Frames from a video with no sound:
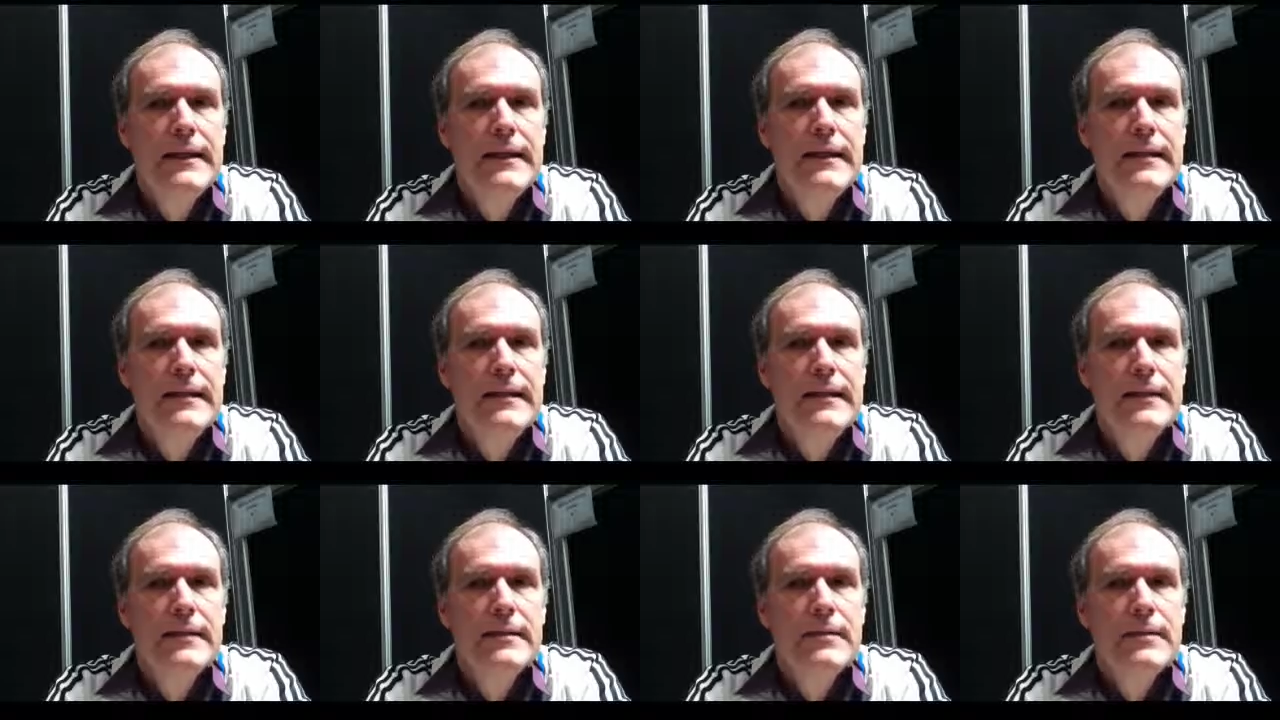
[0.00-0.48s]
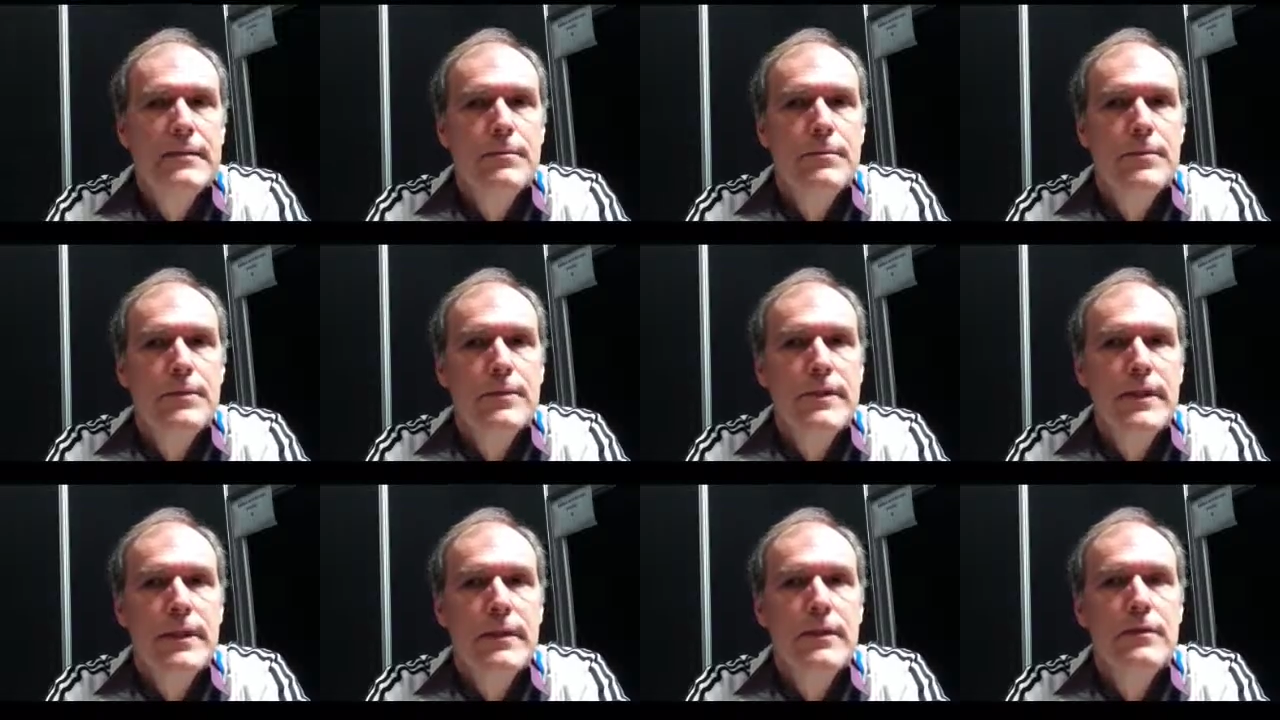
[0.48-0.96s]
It is a
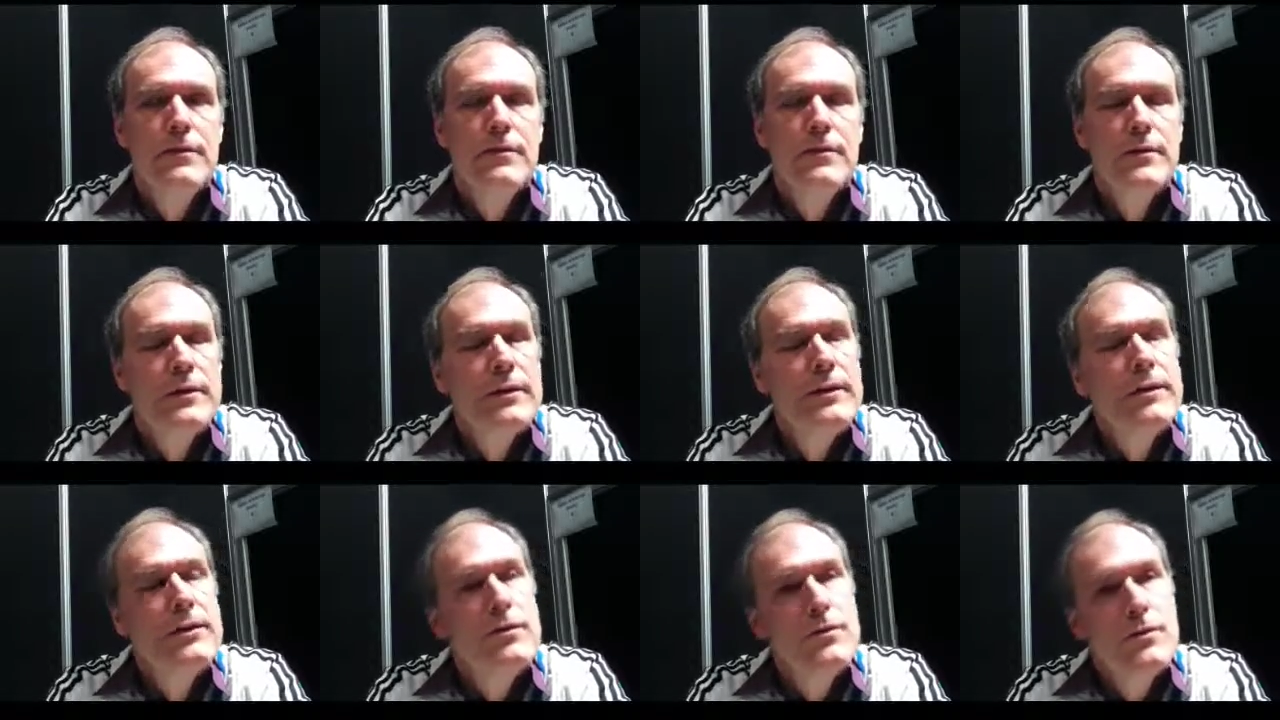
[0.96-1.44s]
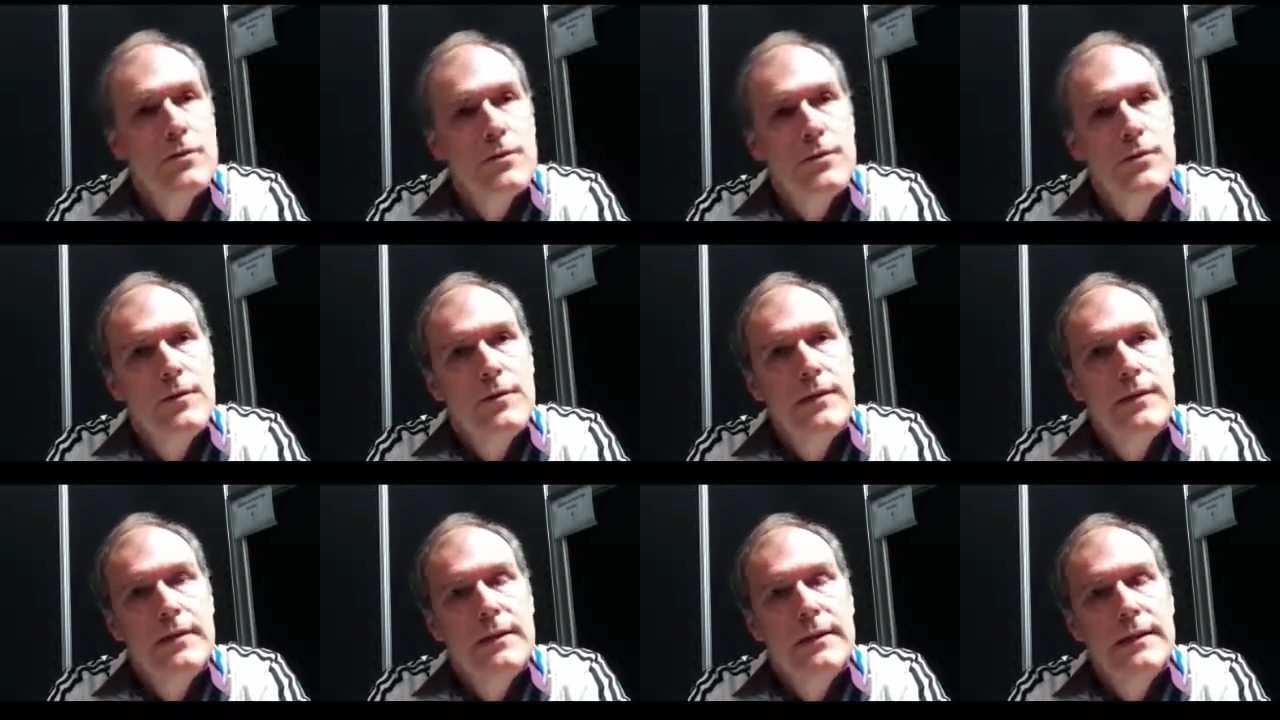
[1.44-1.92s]
particularly
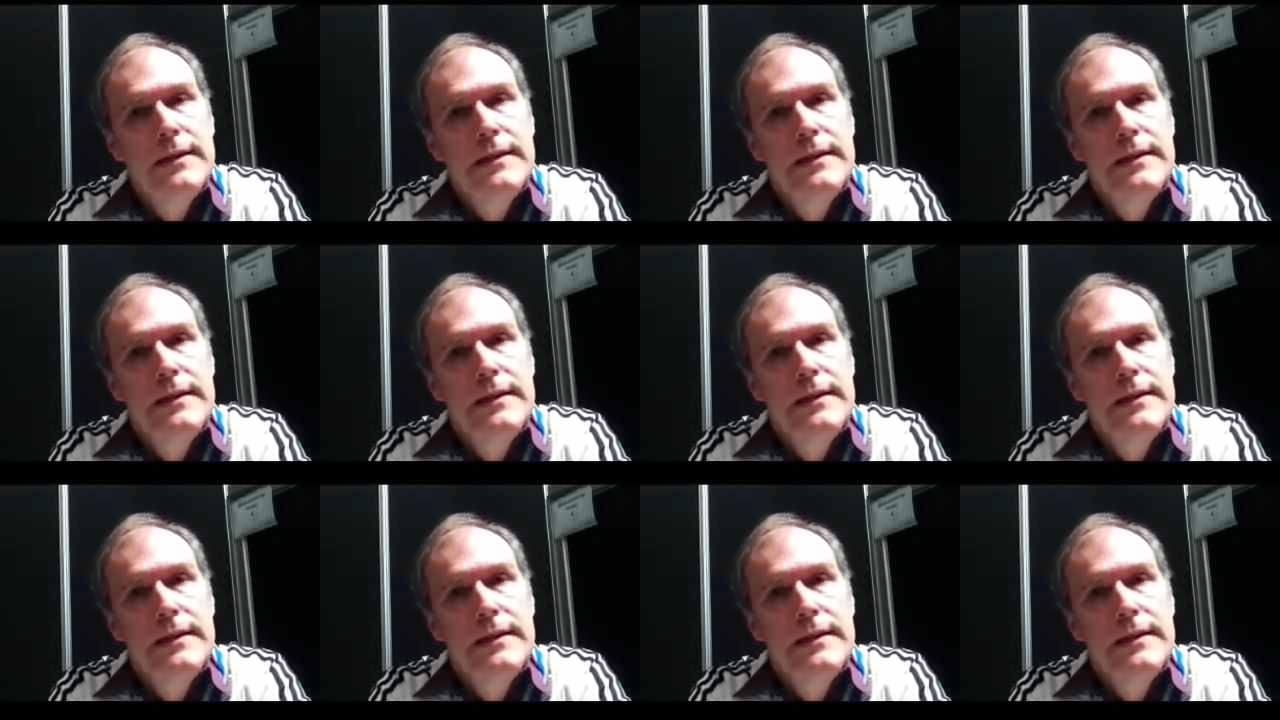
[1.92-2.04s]
useful